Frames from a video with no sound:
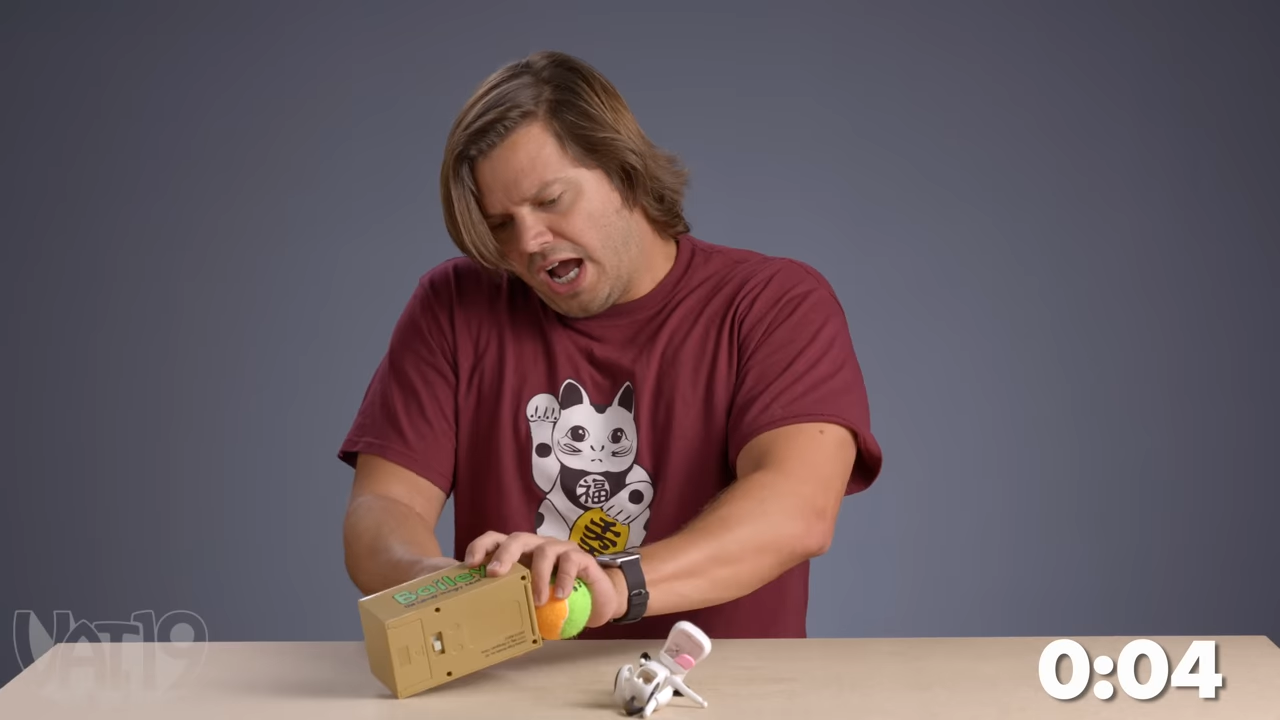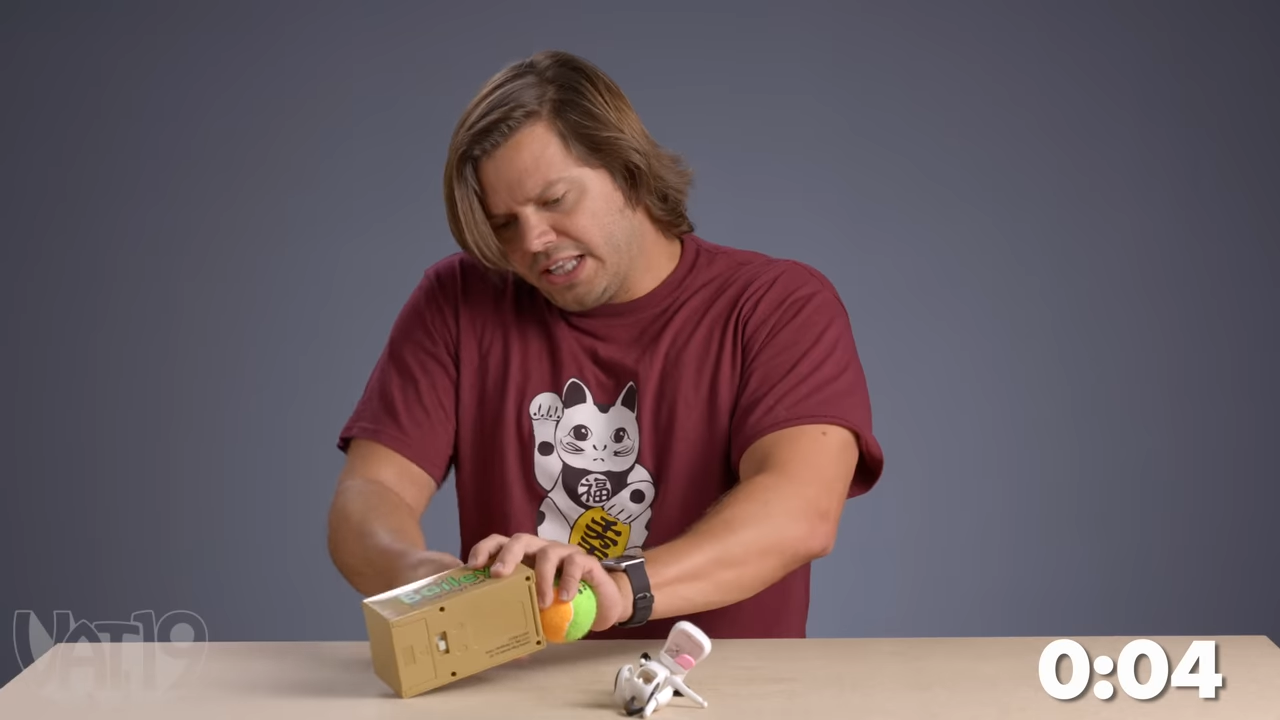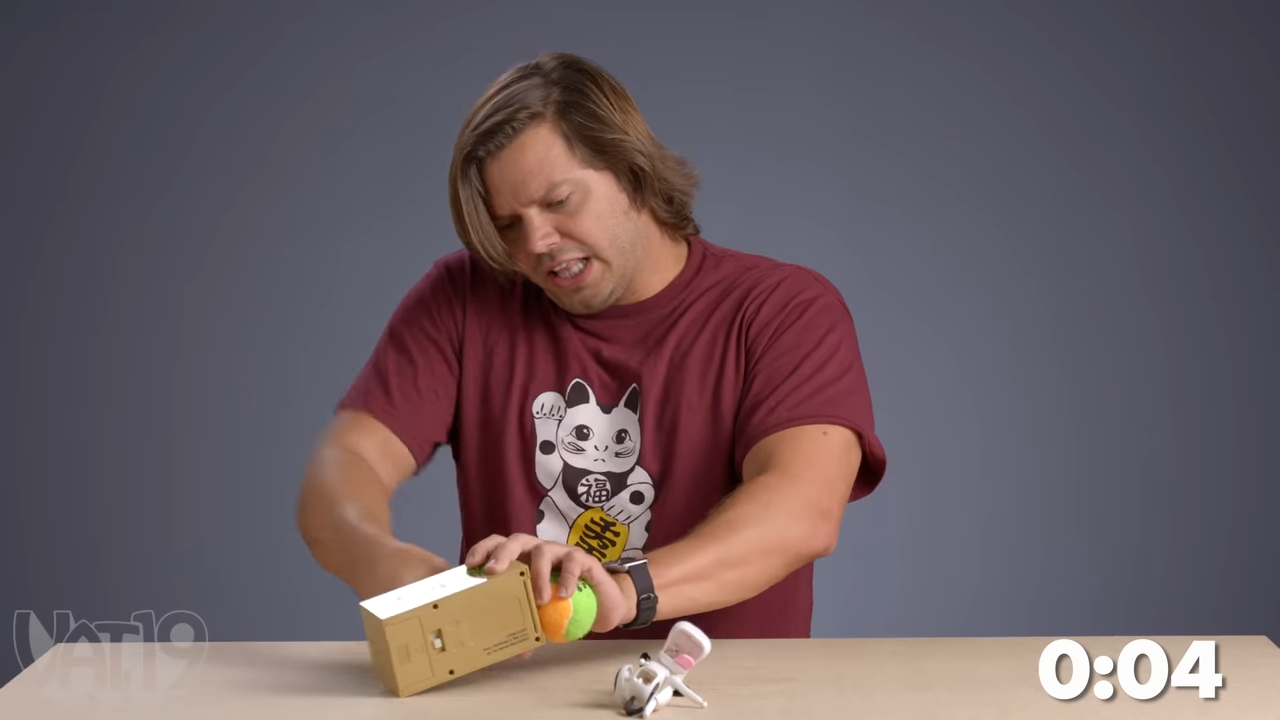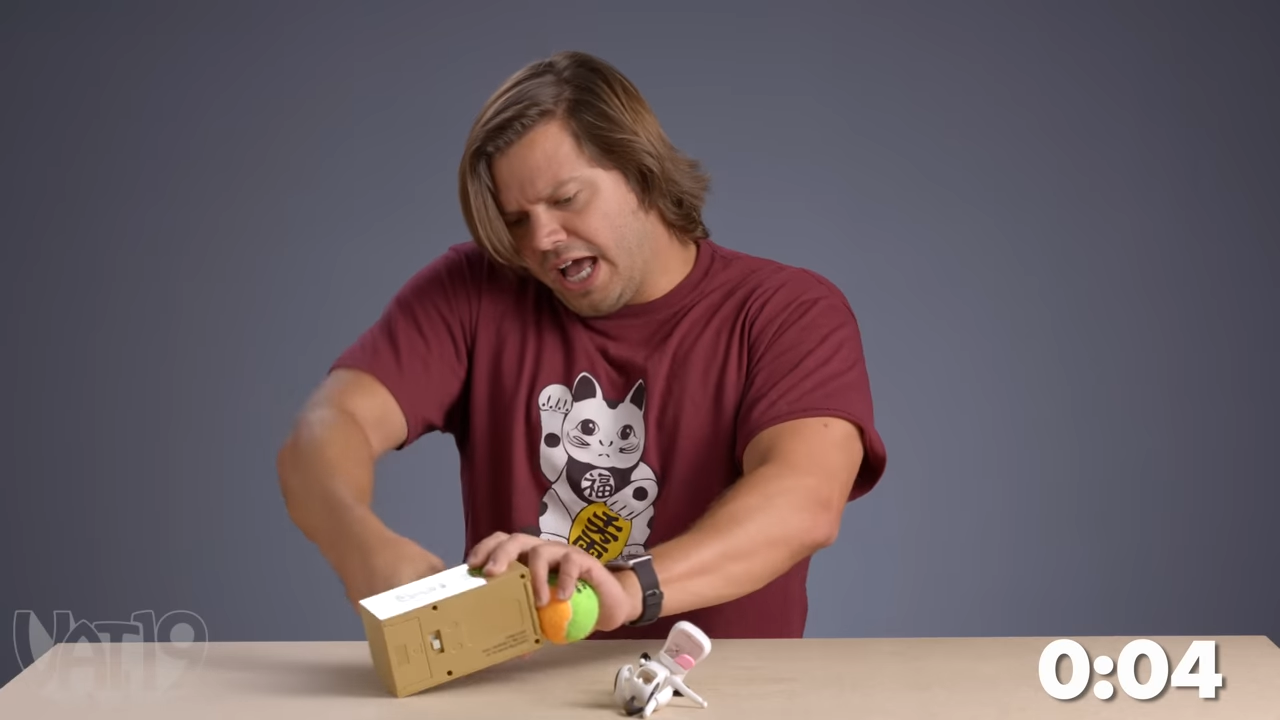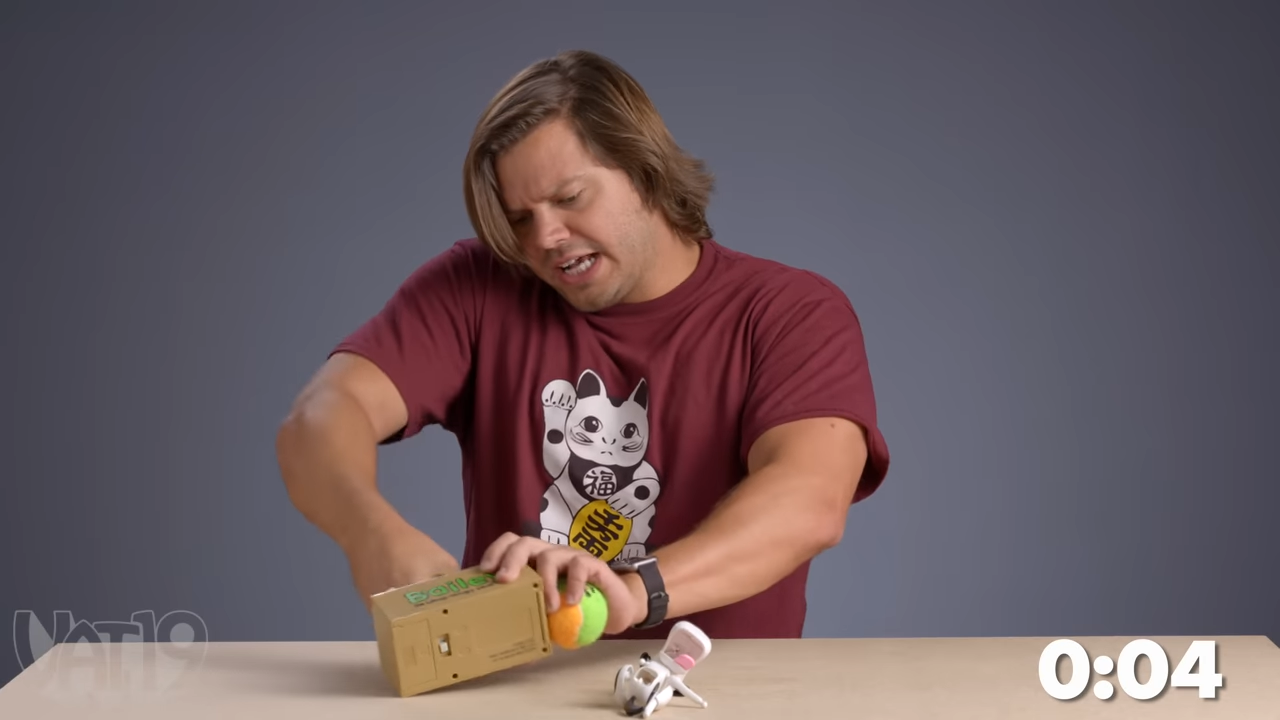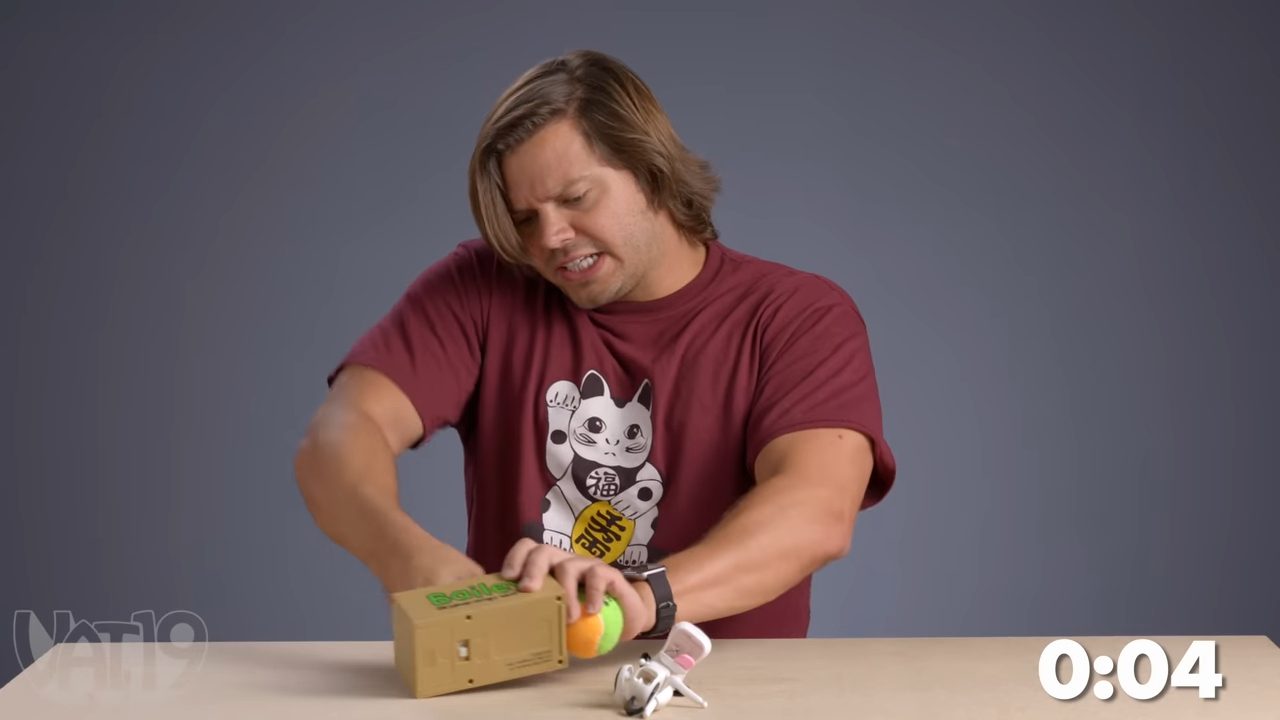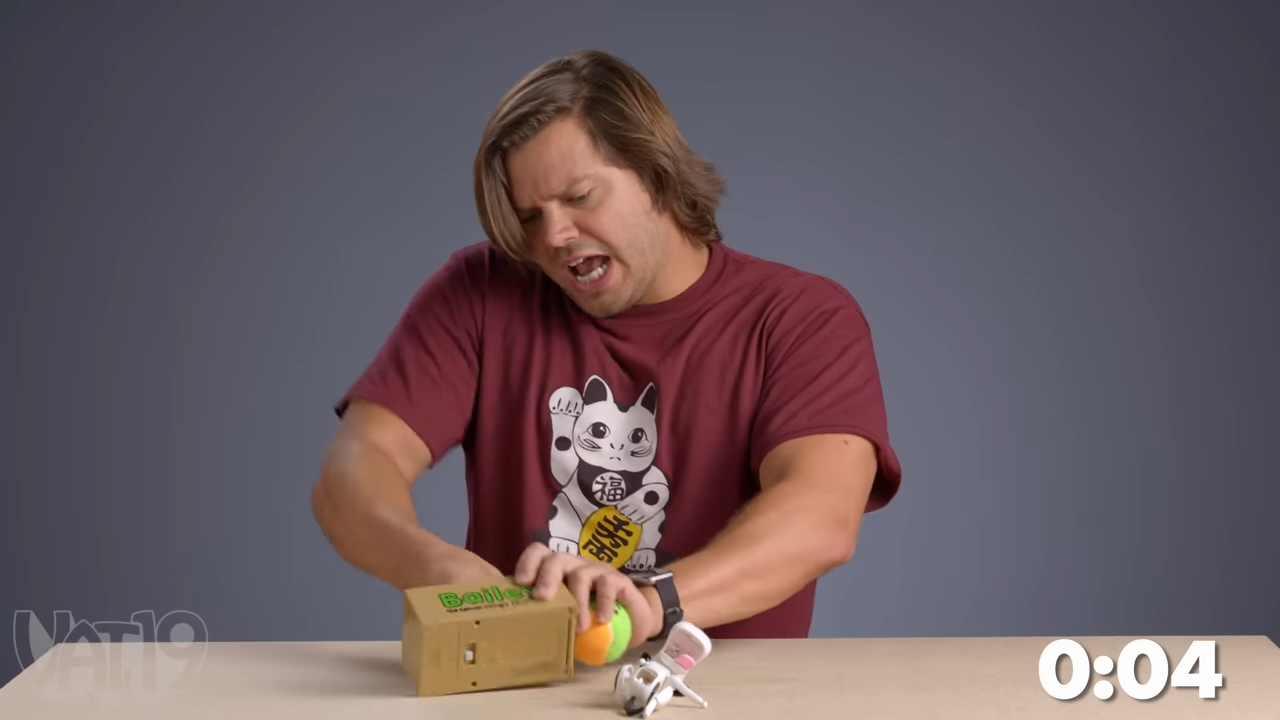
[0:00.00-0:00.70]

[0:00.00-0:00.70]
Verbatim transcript: At the last